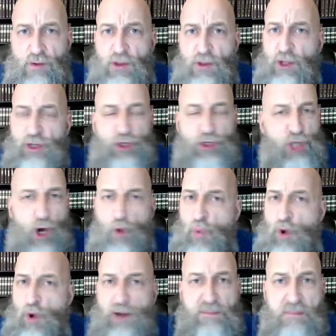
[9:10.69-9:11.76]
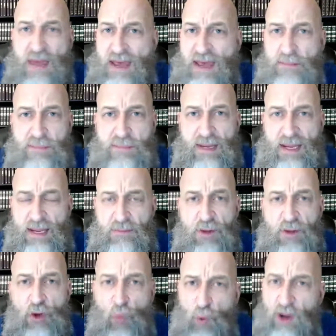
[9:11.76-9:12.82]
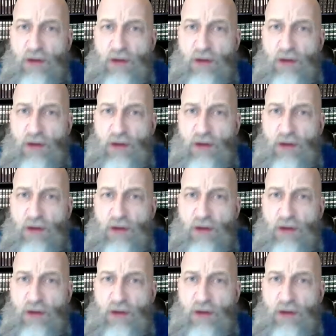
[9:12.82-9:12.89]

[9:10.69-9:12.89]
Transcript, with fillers: no one met me where